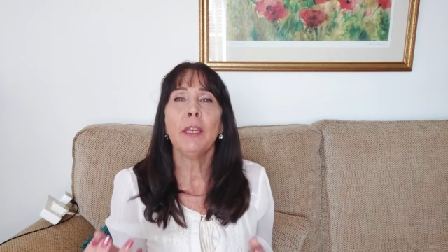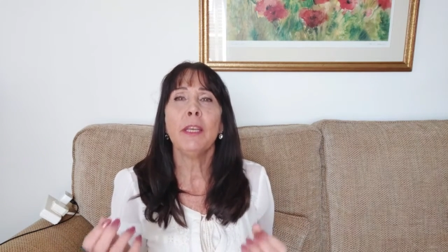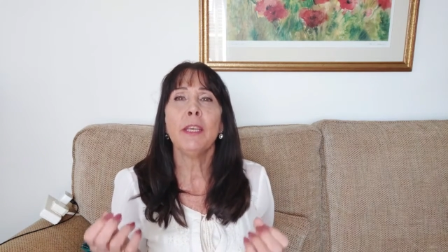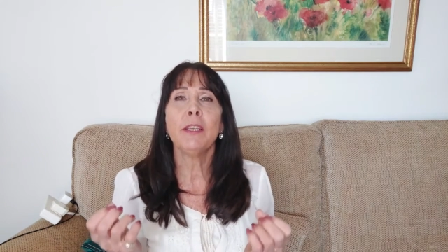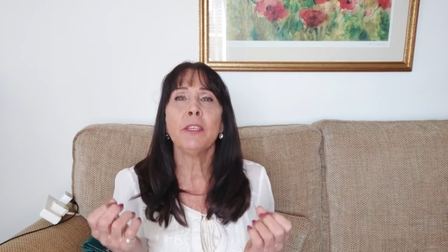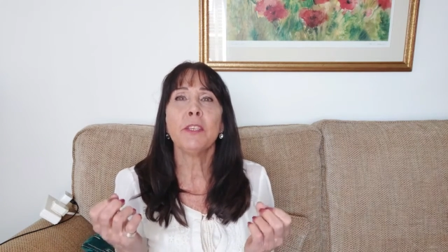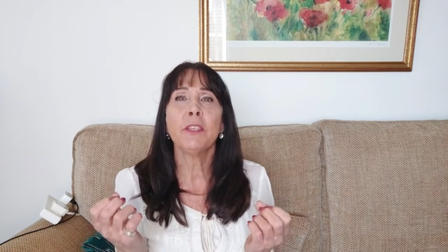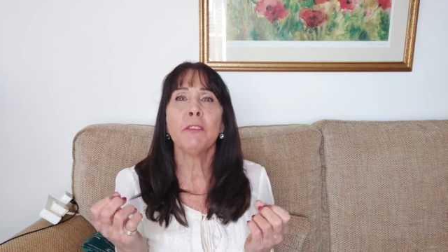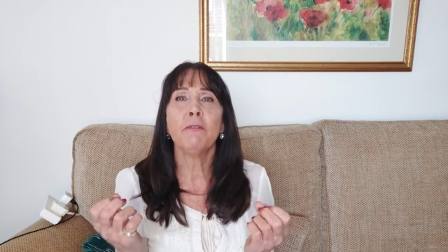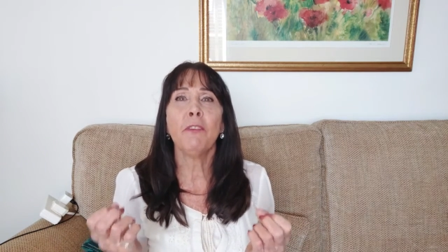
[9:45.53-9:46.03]

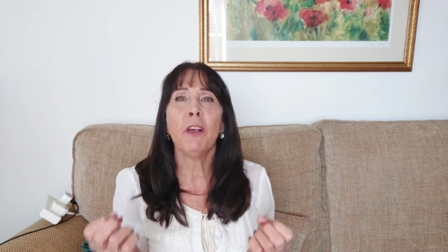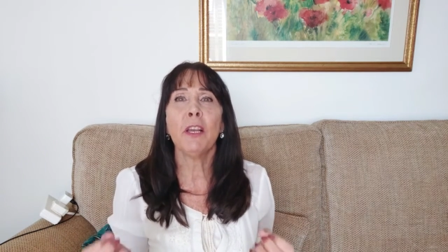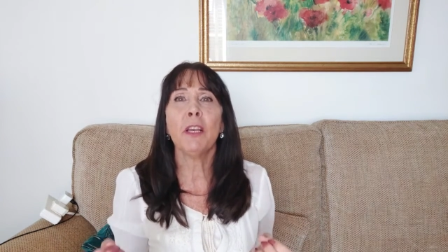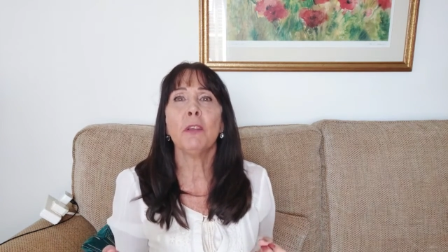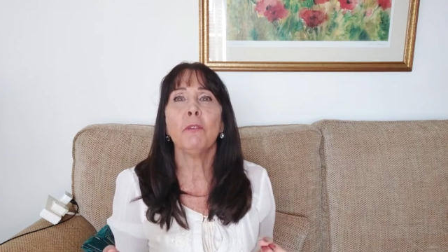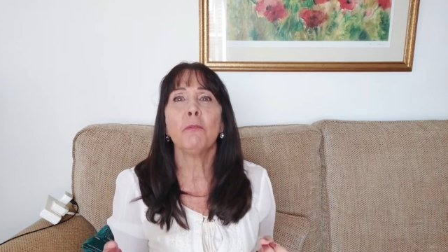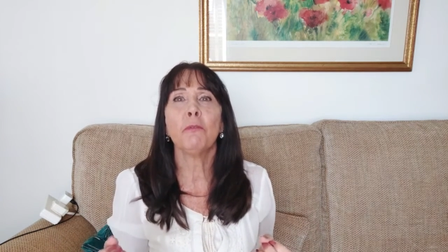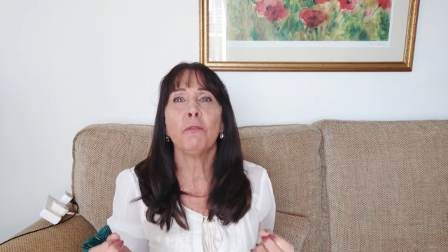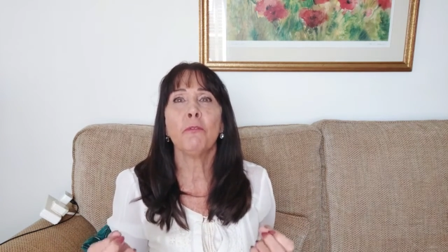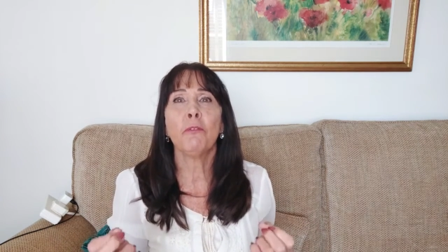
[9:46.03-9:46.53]
is
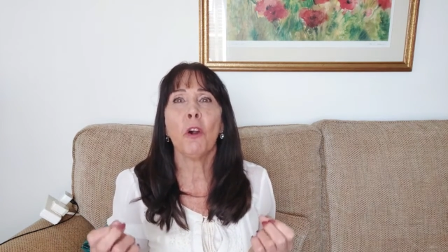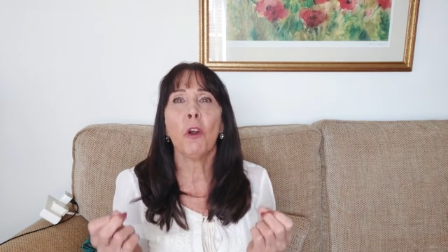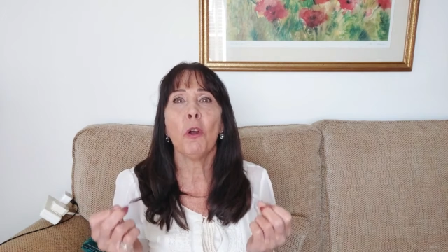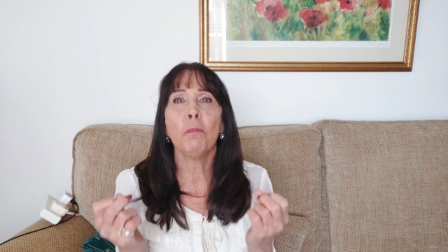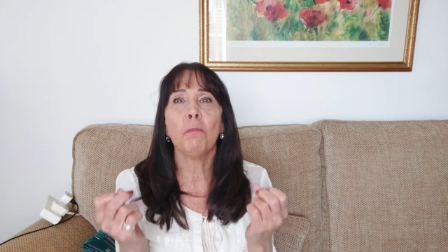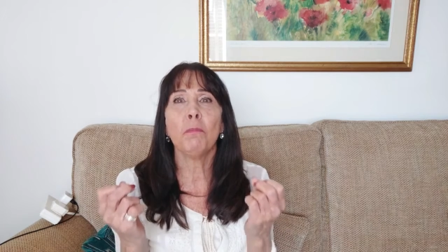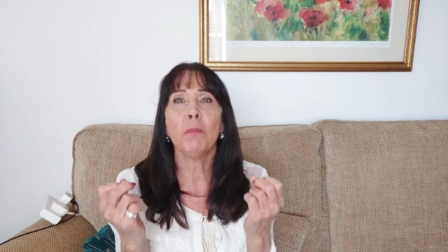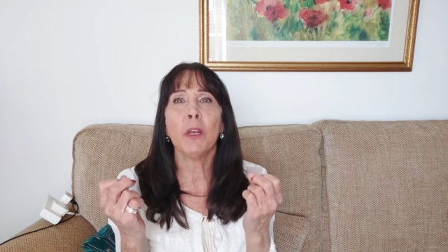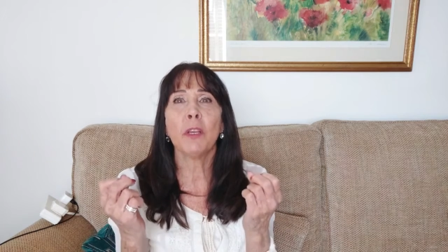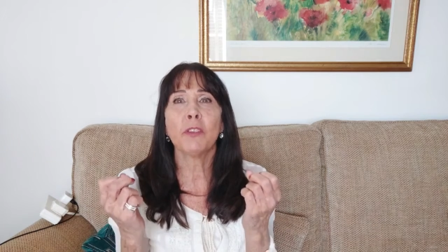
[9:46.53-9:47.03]
developed
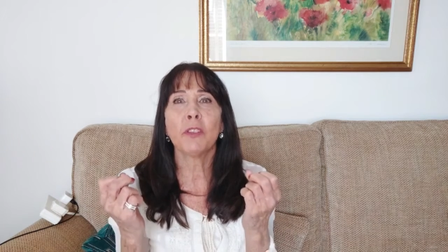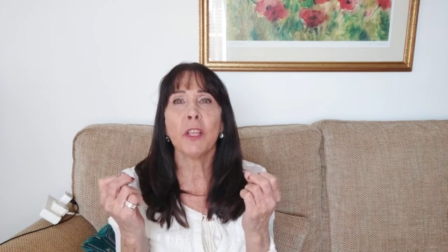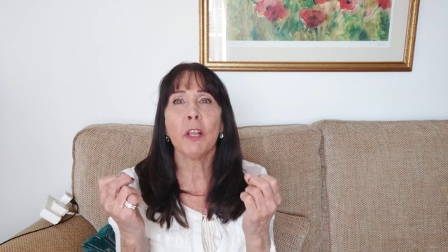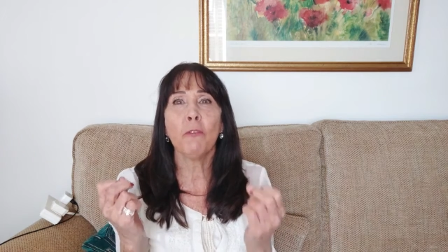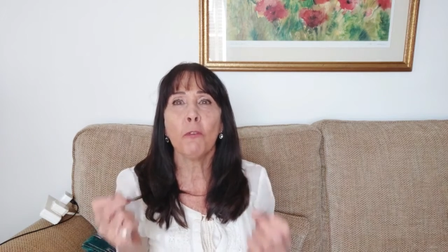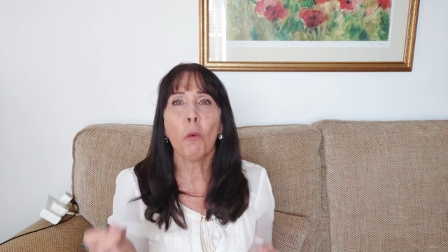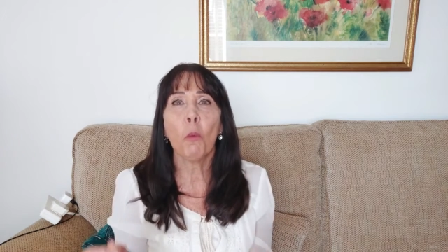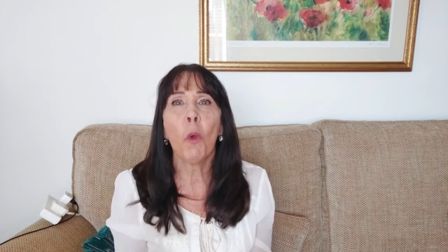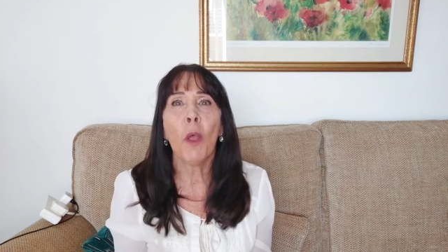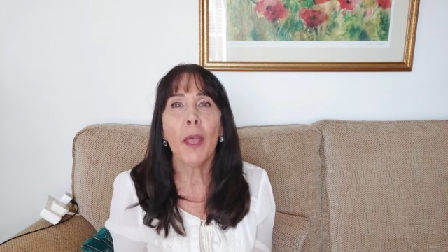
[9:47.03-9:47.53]
from a
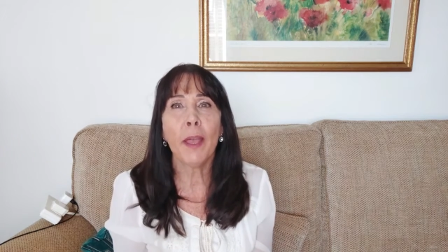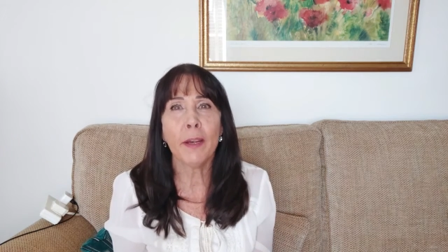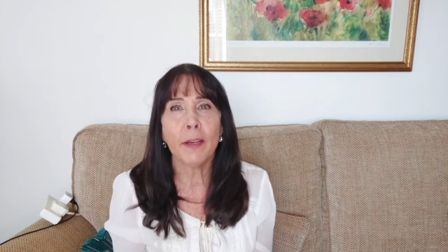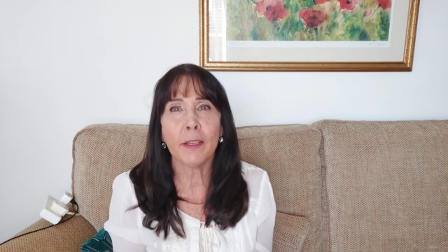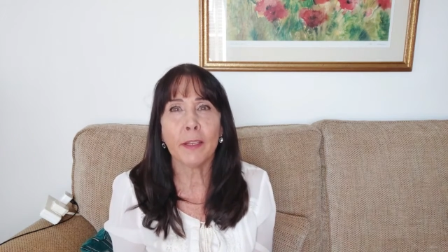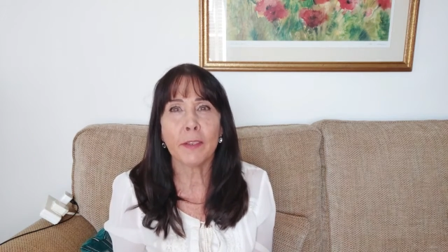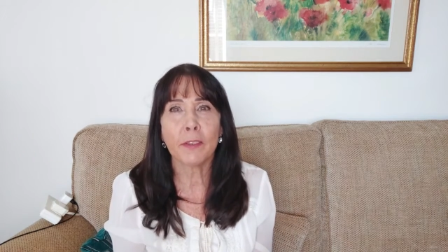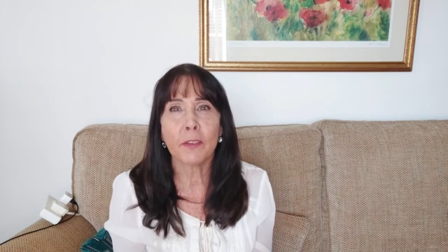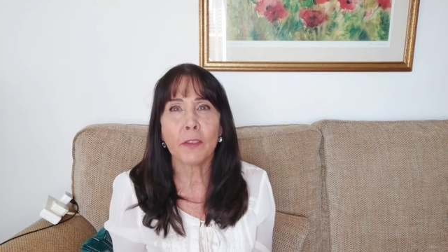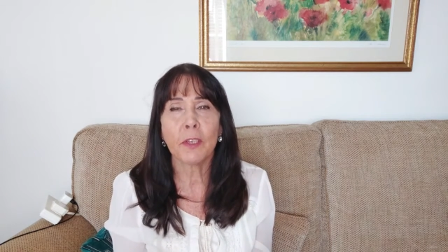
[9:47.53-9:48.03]

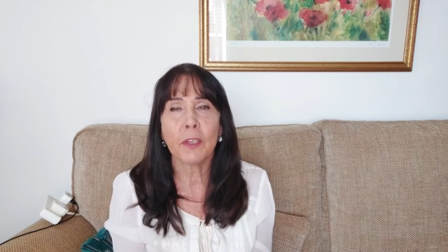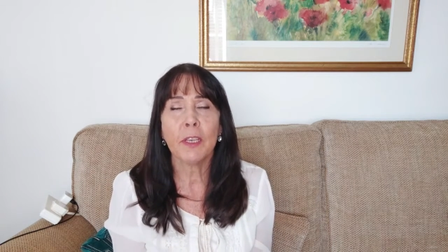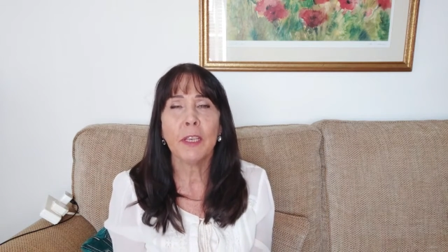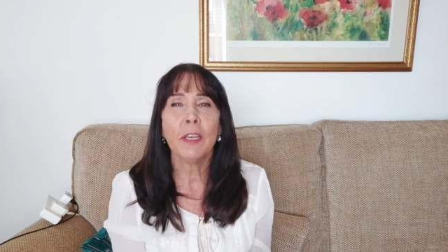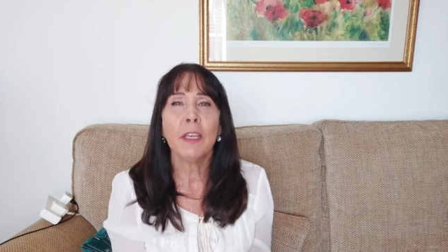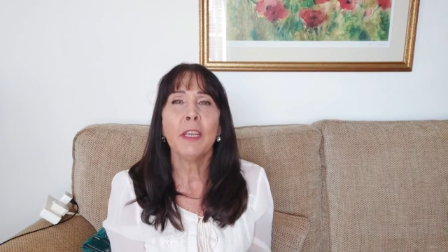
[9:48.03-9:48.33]
self-awareness.